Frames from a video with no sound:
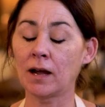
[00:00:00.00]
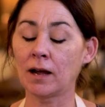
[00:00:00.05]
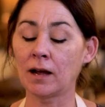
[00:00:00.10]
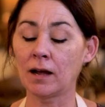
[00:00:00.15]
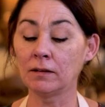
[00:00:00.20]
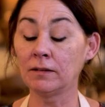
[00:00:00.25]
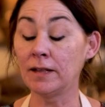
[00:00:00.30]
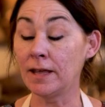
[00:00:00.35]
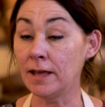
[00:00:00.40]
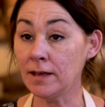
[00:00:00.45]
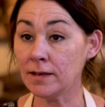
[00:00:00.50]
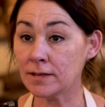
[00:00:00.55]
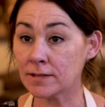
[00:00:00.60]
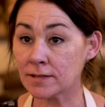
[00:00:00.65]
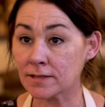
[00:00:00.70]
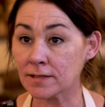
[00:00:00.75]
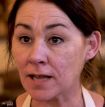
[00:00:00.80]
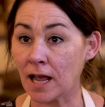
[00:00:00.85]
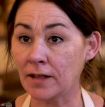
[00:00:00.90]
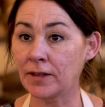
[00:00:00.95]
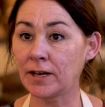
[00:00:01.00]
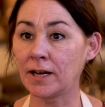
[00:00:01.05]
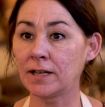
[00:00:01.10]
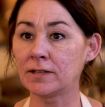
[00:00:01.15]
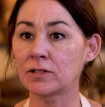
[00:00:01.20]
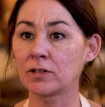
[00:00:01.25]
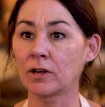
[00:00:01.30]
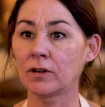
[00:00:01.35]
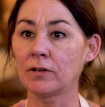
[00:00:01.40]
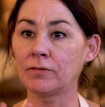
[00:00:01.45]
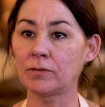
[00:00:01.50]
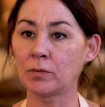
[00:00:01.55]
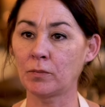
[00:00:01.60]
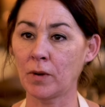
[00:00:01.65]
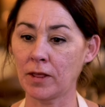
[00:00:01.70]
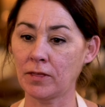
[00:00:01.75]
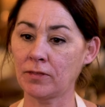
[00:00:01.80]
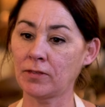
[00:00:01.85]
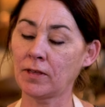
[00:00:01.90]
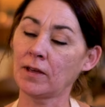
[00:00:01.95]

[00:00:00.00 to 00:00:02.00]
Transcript: uh, leeks. And then it's served with